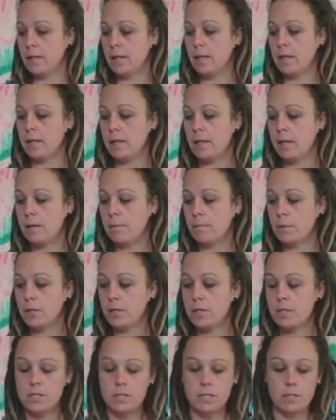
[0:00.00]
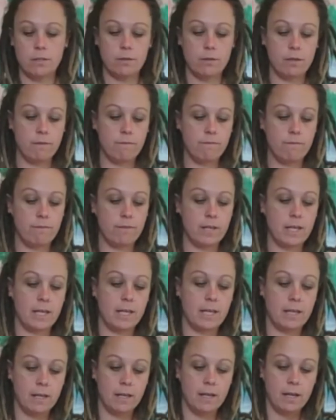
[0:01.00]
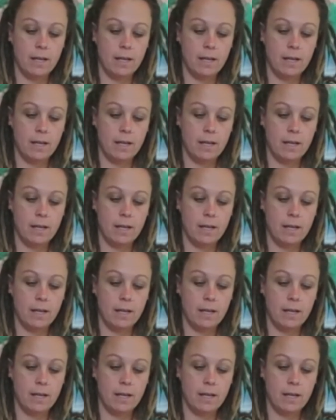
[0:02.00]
And then I'm going to do the V.